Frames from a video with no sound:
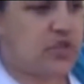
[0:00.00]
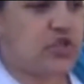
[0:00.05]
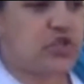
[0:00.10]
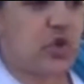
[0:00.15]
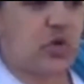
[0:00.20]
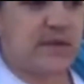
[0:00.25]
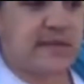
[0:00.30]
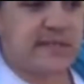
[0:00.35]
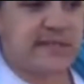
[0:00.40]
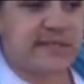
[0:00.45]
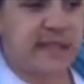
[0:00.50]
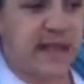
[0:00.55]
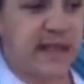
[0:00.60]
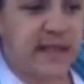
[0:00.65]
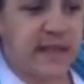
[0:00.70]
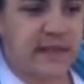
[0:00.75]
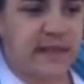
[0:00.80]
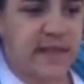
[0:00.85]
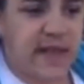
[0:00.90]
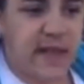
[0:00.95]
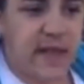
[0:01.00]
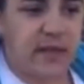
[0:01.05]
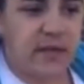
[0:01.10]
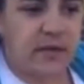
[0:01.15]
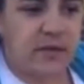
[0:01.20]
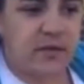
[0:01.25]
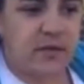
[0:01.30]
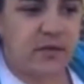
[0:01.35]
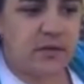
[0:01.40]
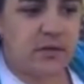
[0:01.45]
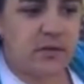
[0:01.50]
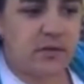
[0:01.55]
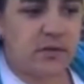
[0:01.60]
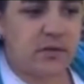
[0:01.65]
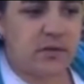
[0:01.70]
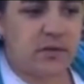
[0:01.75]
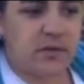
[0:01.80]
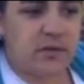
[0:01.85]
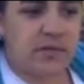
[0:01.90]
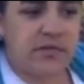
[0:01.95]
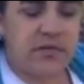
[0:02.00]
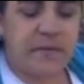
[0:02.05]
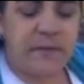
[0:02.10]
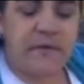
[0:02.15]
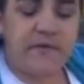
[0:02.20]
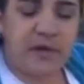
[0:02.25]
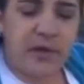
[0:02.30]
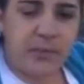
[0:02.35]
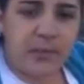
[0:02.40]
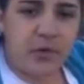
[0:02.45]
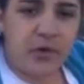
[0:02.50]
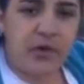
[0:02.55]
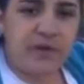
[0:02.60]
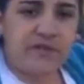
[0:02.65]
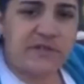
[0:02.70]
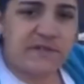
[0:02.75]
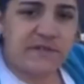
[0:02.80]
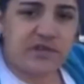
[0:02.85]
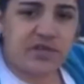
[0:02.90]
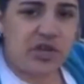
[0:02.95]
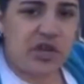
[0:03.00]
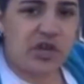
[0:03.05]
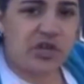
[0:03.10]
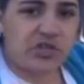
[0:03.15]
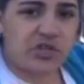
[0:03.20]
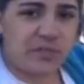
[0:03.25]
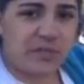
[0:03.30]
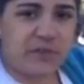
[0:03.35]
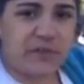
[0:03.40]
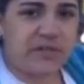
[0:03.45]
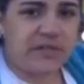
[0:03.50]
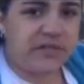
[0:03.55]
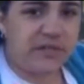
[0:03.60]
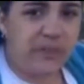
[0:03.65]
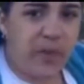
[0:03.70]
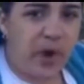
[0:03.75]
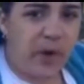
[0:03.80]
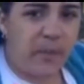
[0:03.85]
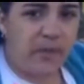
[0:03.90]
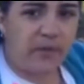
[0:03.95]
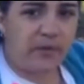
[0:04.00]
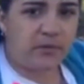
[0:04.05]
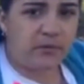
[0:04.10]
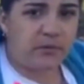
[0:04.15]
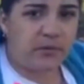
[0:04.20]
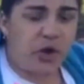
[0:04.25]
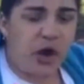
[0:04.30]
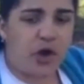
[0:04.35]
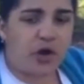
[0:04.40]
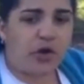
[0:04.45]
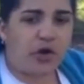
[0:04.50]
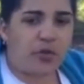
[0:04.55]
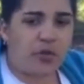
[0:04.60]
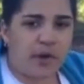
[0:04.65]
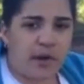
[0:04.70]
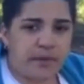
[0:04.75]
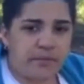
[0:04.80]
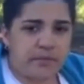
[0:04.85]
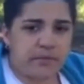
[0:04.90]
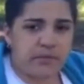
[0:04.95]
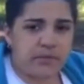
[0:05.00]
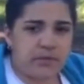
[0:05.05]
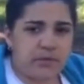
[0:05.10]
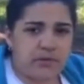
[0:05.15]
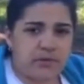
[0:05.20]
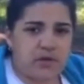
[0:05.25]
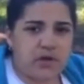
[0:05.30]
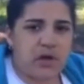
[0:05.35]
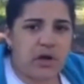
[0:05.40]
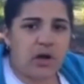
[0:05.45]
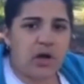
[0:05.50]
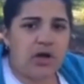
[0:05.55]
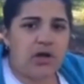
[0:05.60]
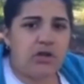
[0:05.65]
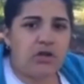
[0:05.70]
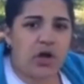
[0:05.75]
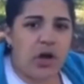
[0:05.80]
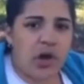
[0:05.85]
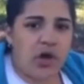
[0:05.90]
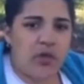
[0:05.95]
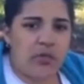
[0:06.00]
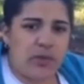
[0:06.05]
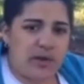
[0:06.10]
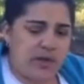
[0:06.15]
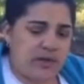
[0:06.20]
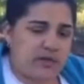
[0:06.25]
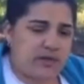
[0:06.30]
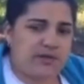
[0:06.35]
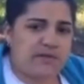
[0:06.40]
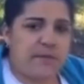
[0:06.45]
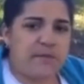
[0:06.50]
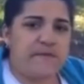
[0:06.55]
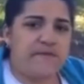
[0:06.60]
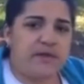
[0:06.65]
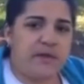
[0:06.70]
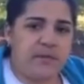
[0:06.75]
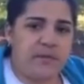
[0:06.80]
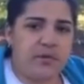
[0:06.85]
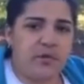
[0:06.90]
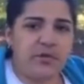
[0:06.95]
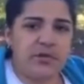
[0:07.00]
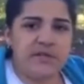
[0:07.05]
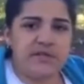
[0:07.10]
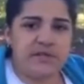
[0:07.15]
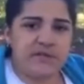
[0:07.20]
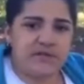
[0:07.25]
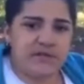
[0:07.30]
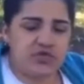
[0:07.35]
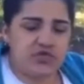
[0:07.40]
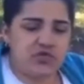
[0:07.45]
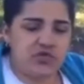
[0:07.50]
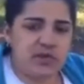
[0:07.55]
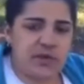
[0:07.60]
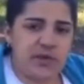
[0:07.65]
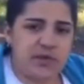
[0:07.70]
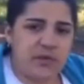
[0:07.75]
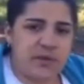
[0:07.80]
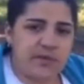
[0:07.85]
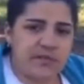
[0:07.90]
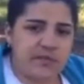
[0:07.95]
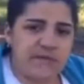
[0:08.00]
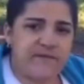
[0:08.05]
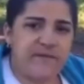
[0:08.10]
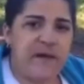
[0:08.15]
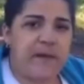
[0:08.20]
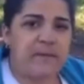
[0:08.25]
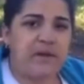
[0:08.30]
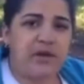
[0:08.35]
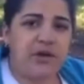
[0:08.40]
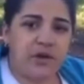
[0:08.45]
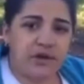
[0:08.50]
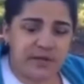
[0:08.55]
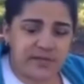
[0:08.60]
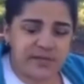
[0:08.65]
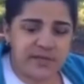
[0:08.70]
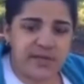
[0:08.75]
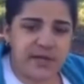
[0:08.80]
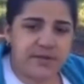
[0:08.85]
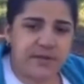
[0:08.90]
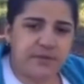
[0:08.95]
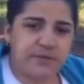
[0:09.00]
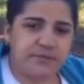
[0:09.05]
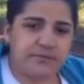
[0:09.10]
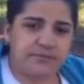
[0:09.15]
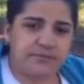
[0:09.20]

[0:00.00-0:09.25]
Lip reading: So in saying that, some of the employees of the Charleston Police Department are corrupt, along with some of the employees of the Susanna Wesley Family Learning Center.